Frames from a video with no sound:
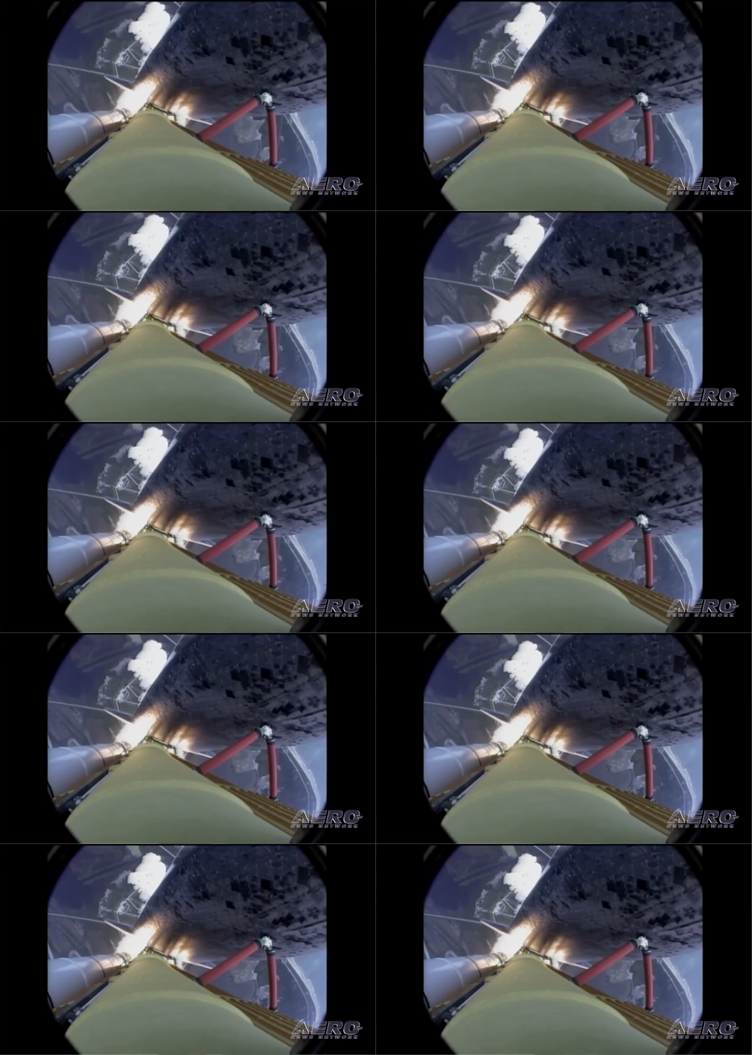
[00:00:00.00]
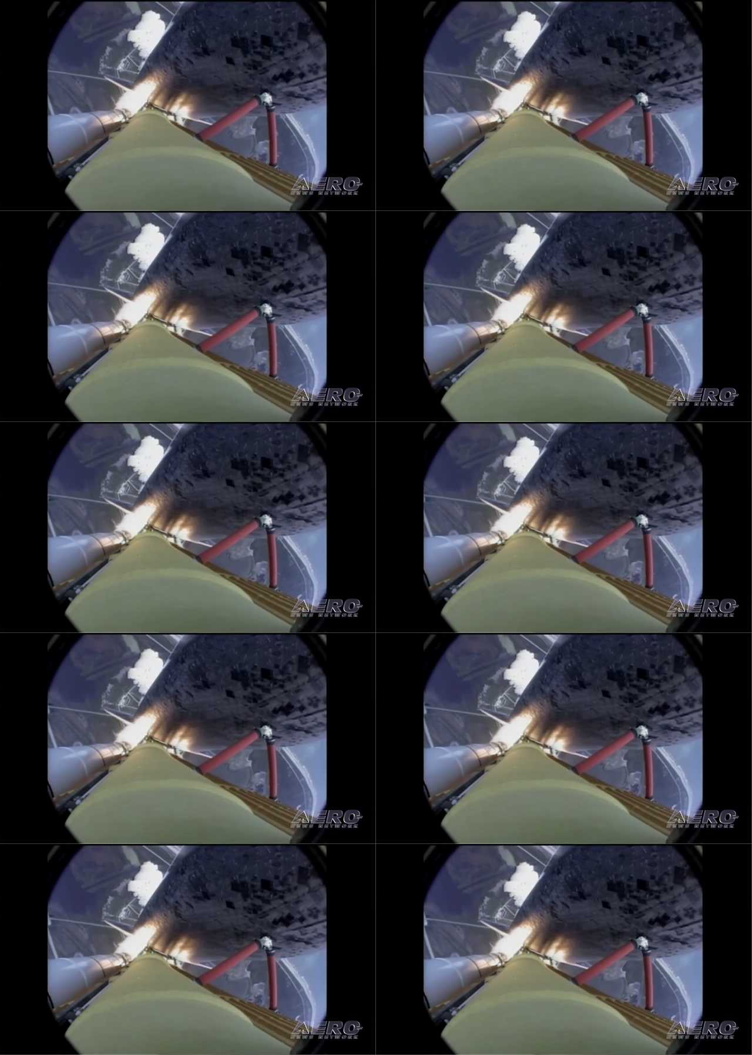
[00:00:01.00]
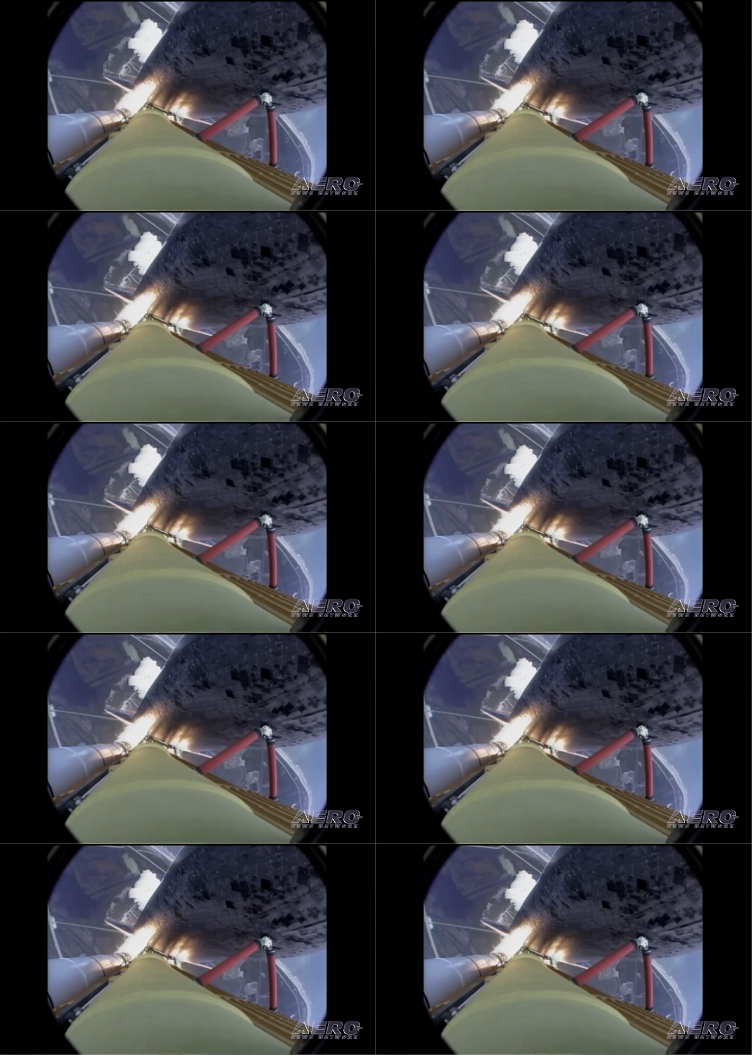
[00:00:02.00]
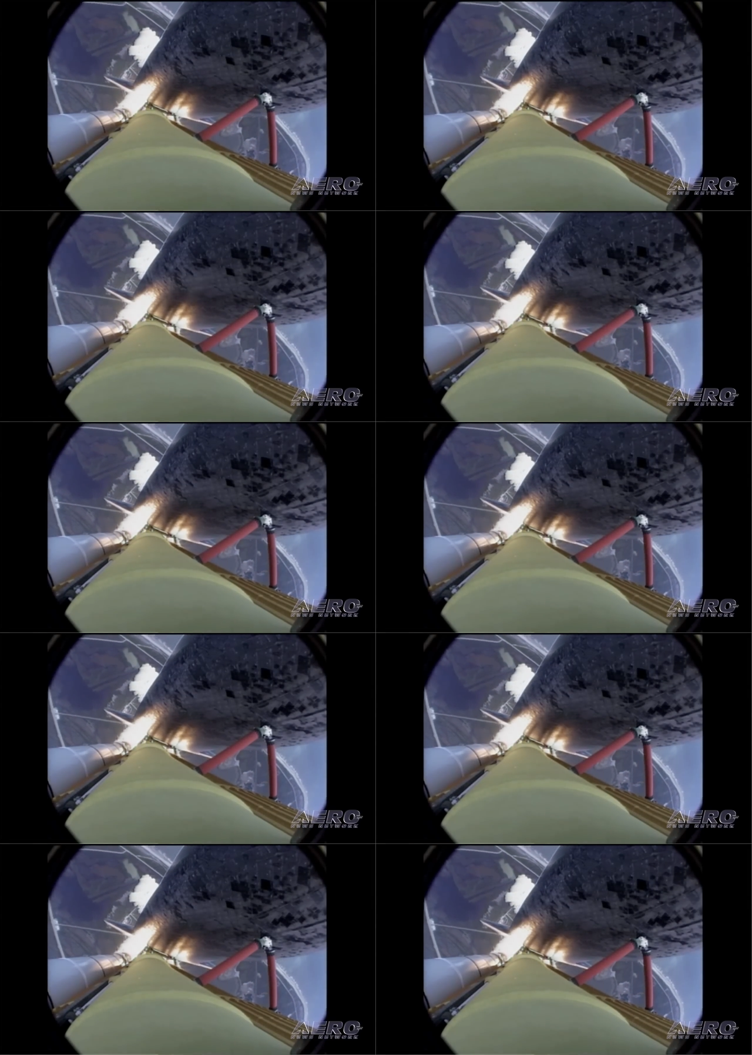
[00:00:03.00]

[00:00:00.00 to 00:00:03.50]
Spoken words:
[unreadable: no face in view]